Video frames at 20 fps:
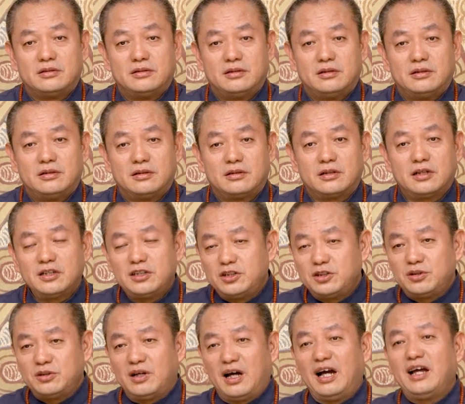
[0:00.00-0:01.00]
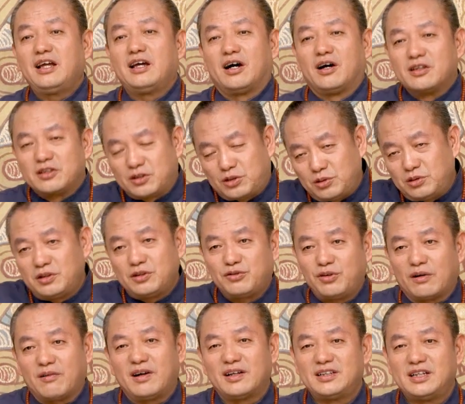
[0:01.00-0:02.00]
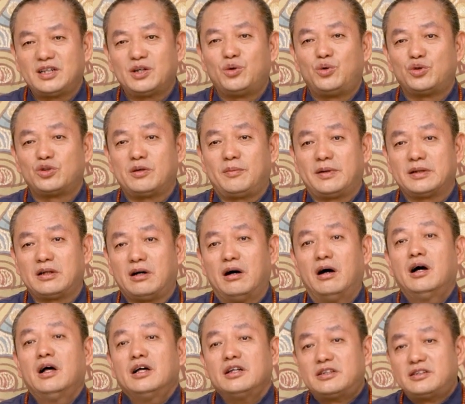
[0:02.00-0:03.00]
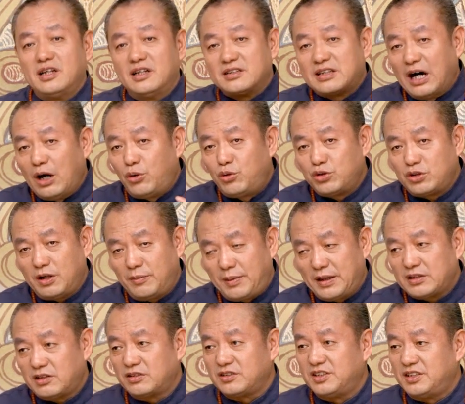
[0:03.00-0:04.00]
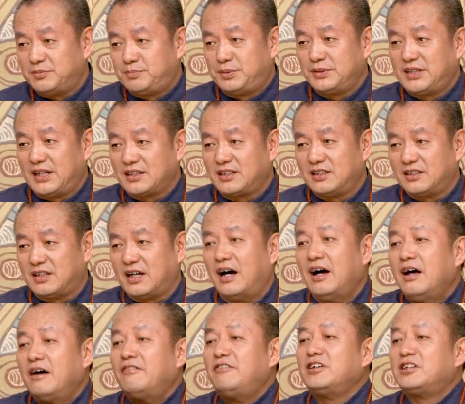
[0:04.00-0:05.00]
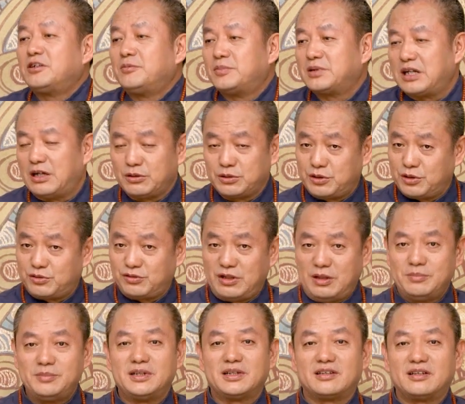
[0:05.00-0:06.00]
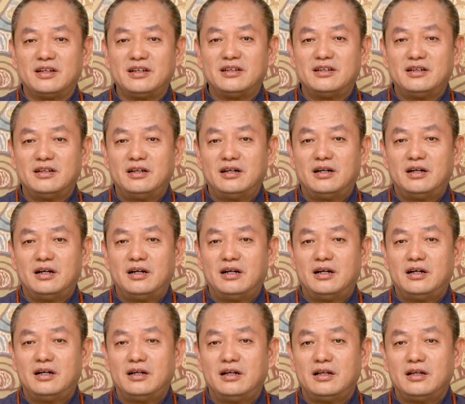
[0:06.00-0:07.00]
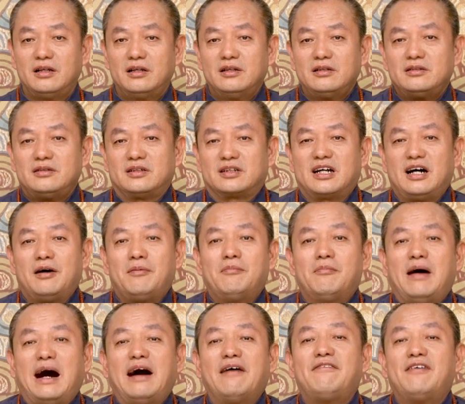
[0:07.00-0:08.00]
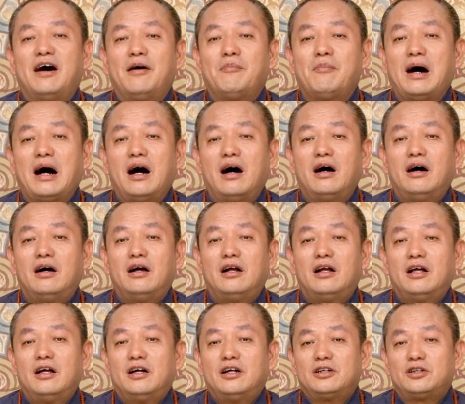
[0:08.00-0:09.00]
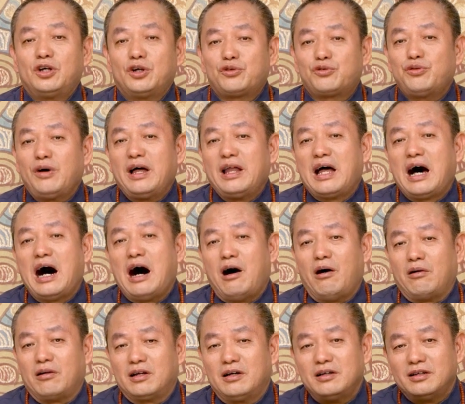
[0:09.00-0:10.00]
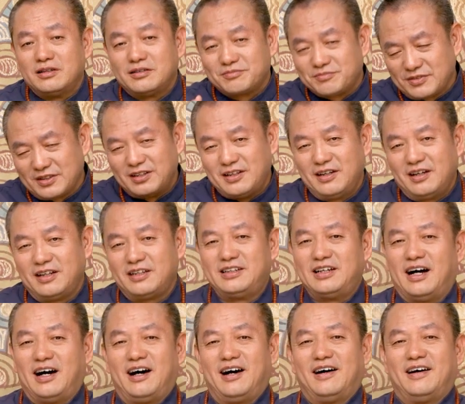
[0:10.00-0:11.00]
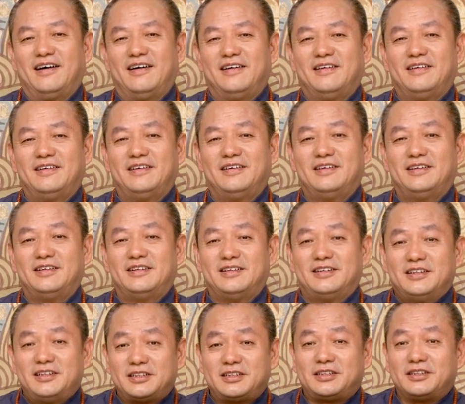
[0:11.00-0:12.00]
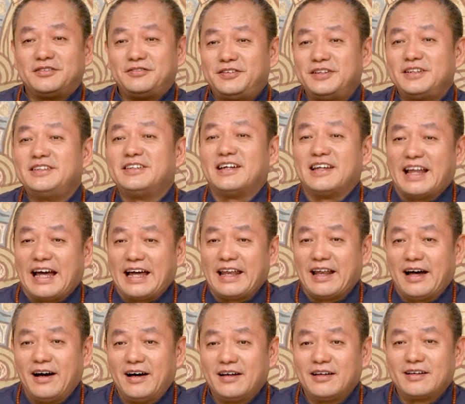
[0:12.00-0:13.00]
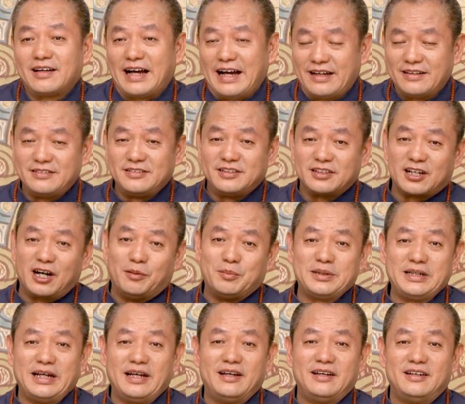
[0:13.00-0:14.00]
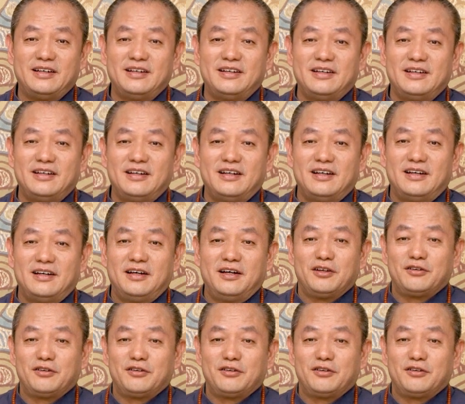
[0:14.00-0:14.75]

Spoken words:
why apply to universities? You say, the fortune-teller is talking nonsense. If you don't believe him, why go to him in the first place? See, trouble. If a good life is predicted, oh my, you can no longer handle your kid.